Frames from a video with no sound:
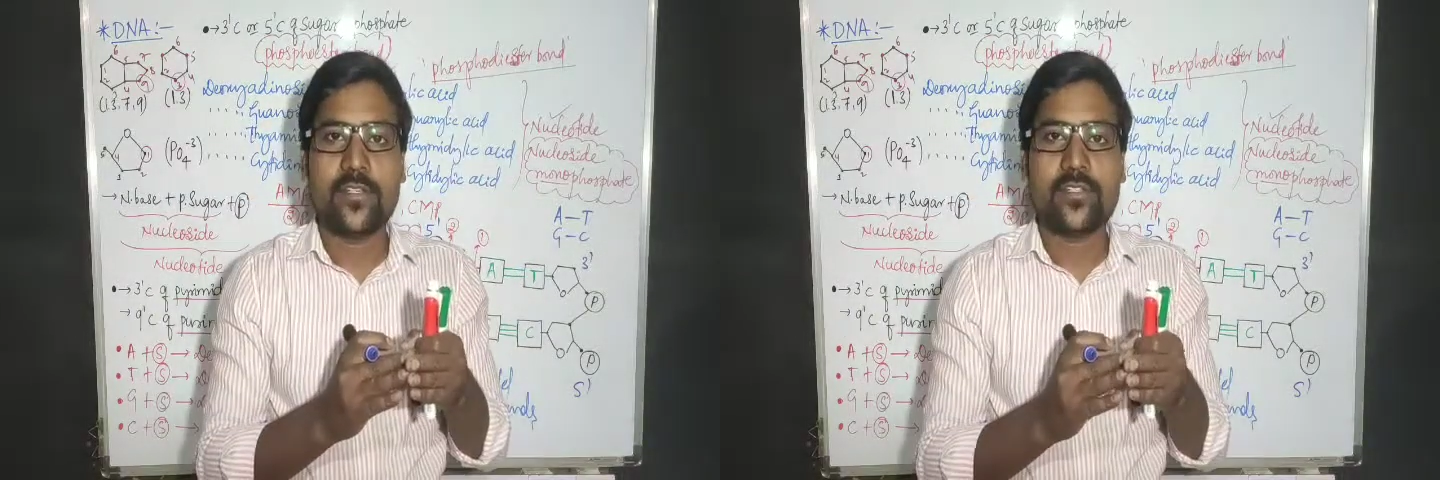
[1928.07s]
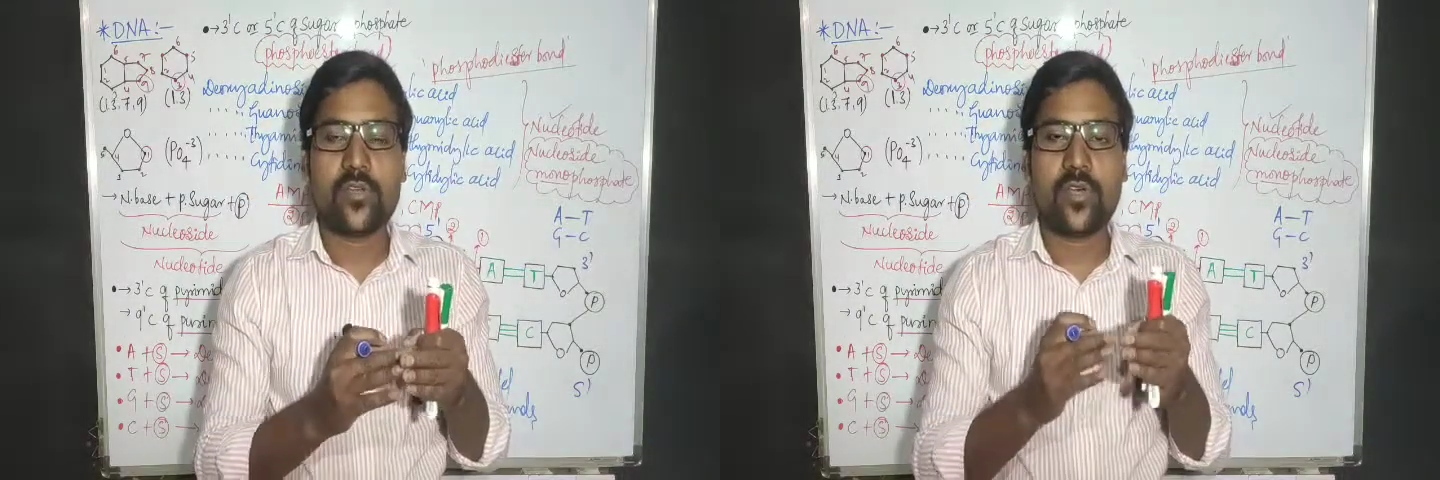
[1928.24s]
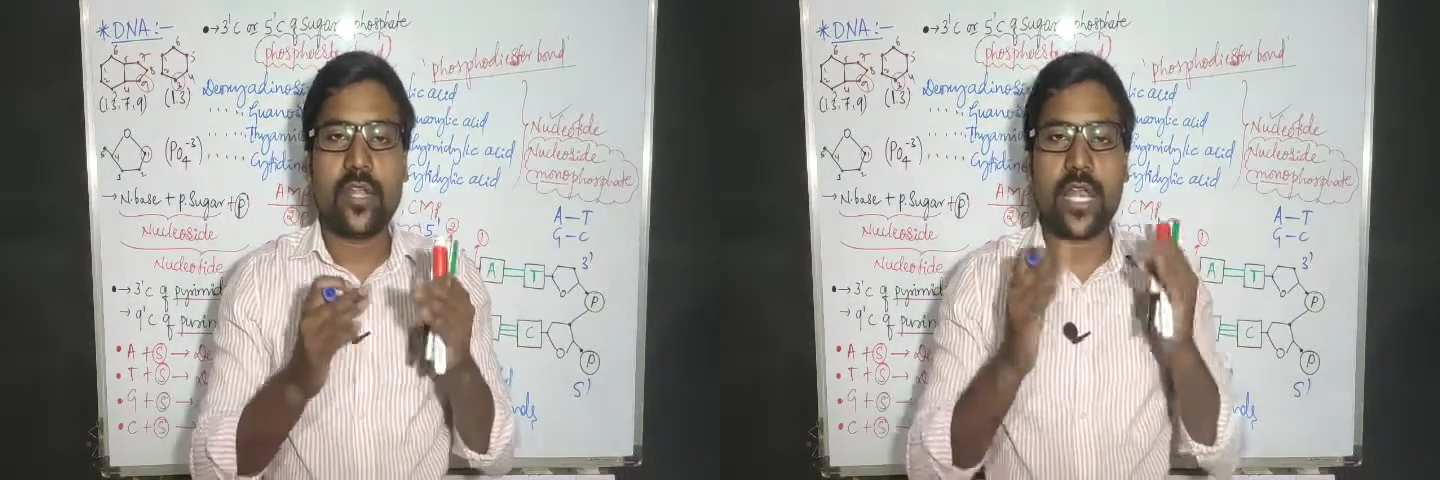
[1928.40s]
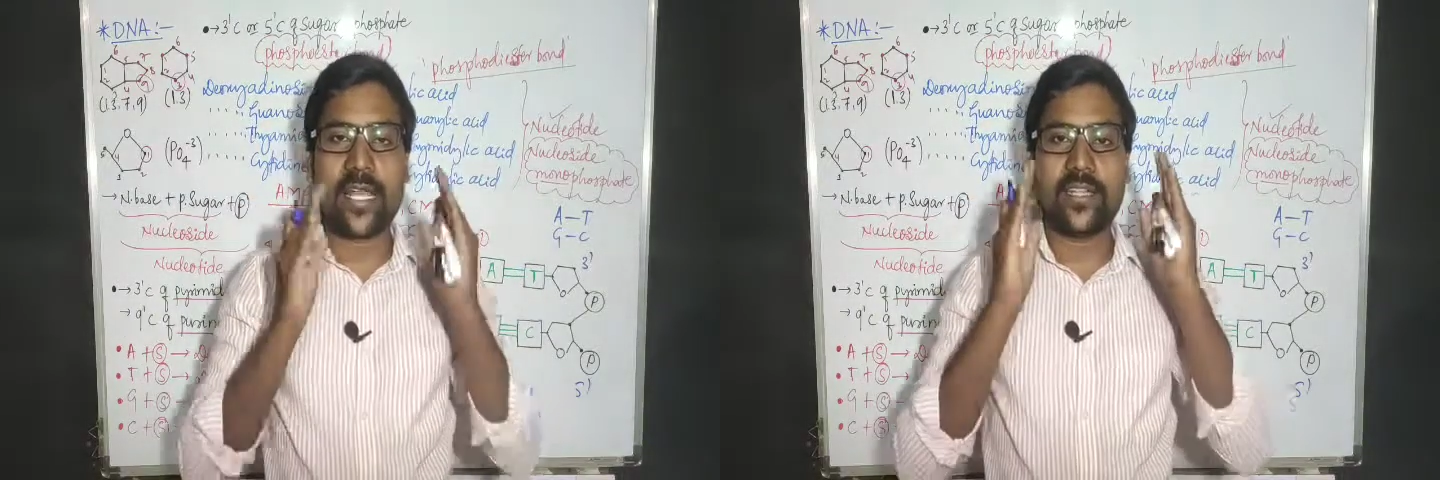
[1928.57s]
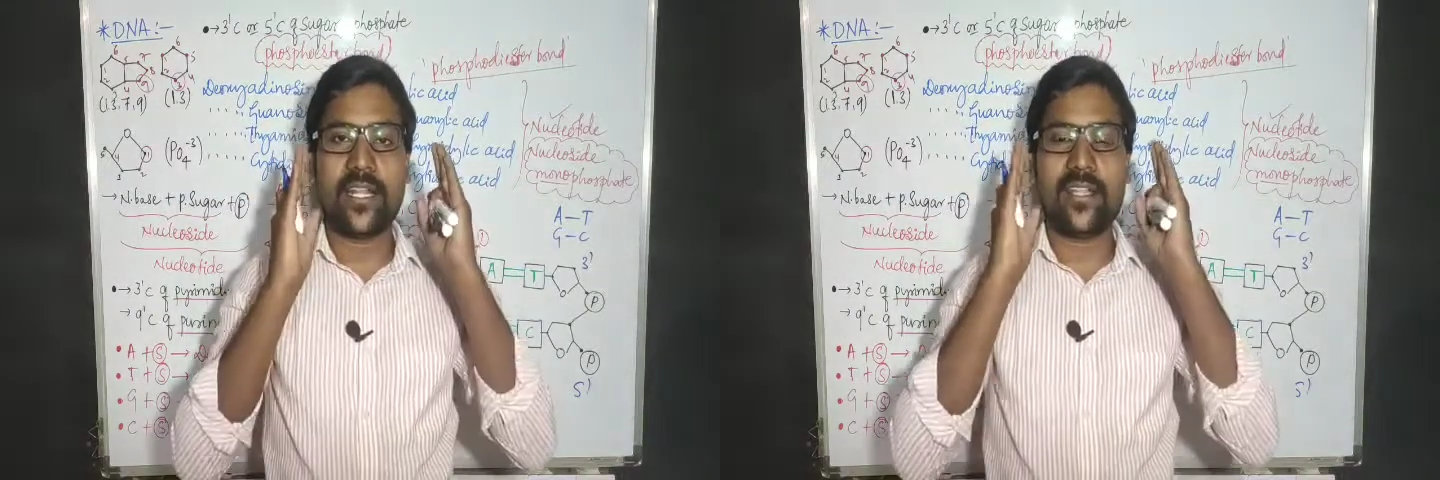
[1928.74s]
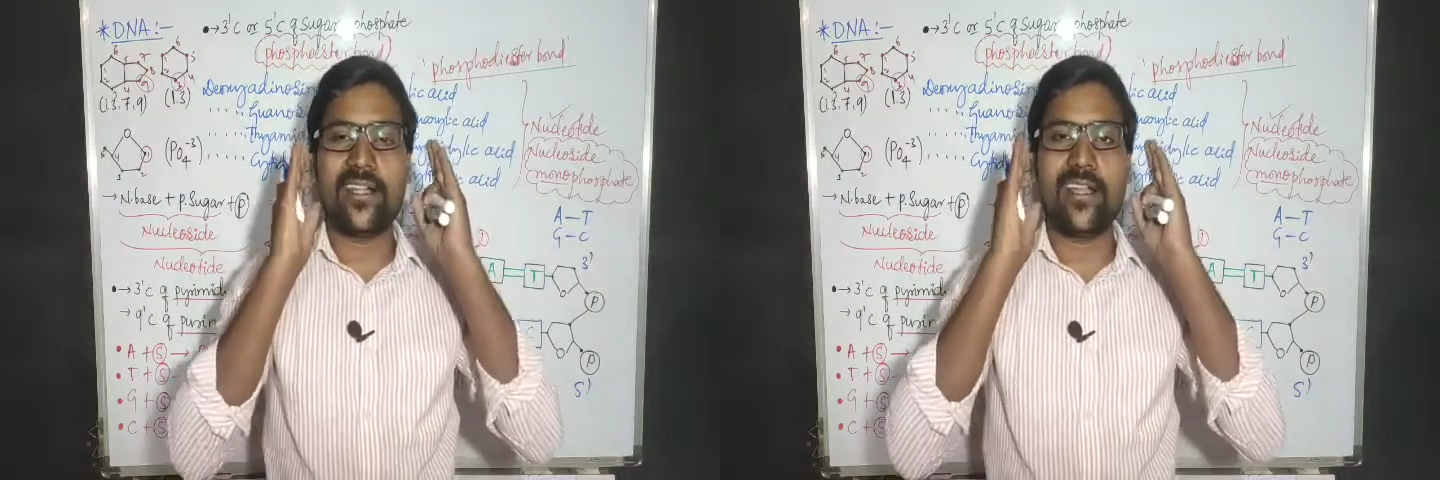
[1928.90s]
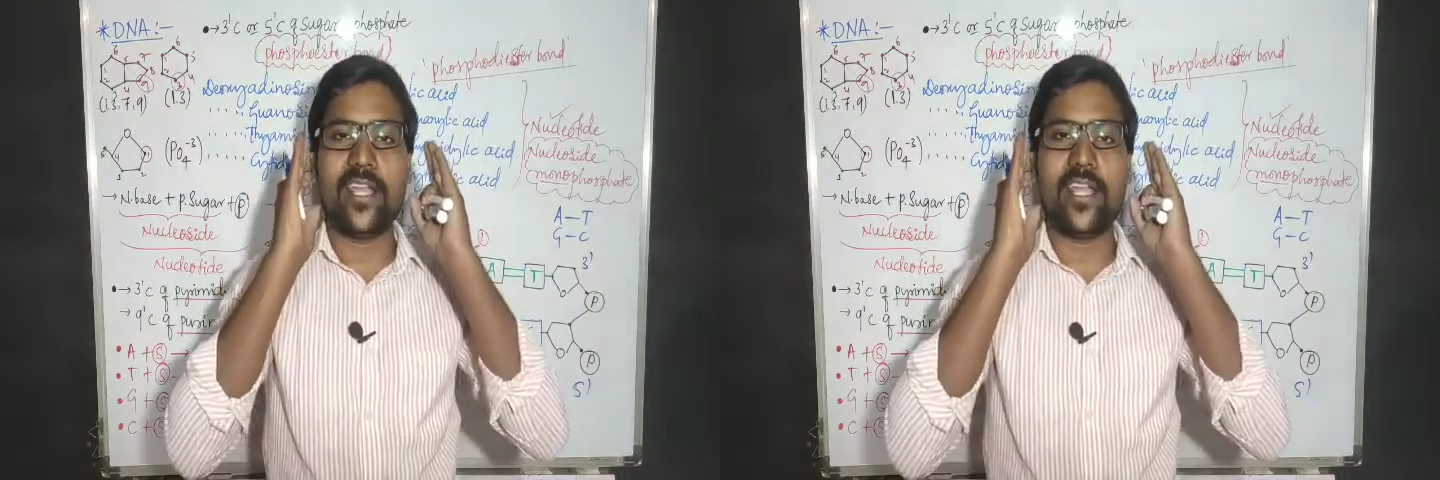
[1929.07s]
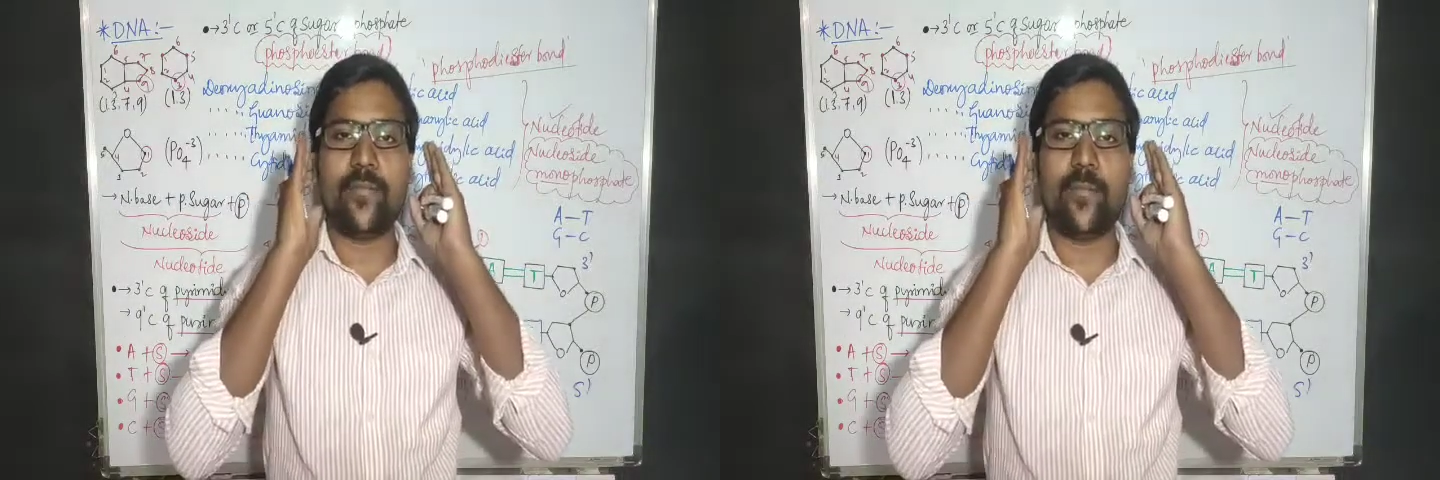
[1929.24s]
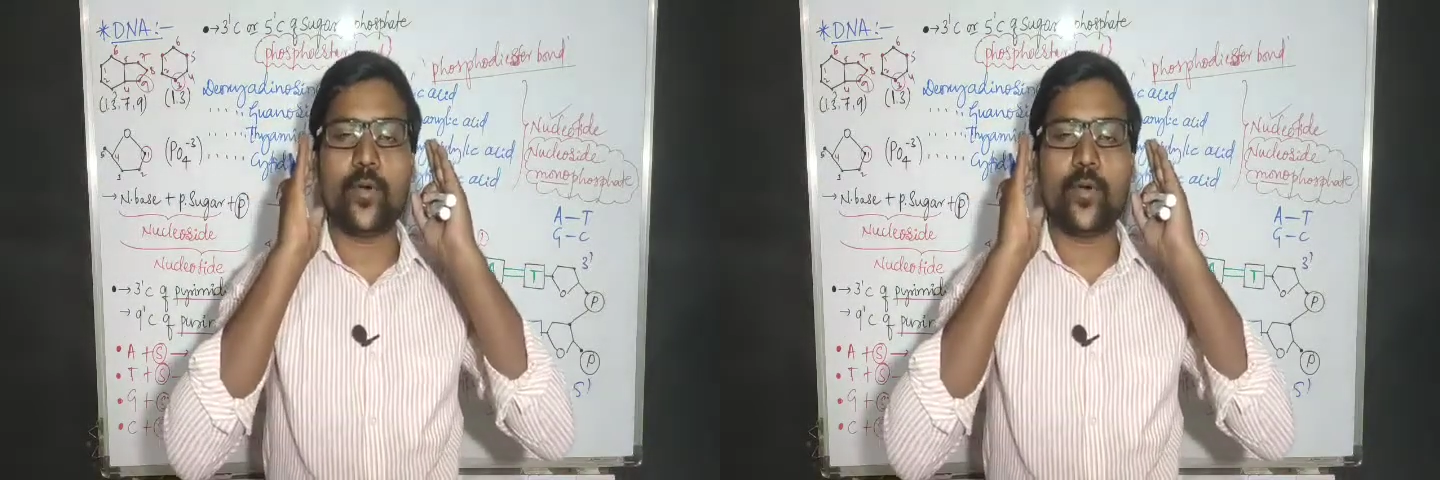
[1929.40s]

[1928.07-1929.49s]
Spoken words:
So like that the DNA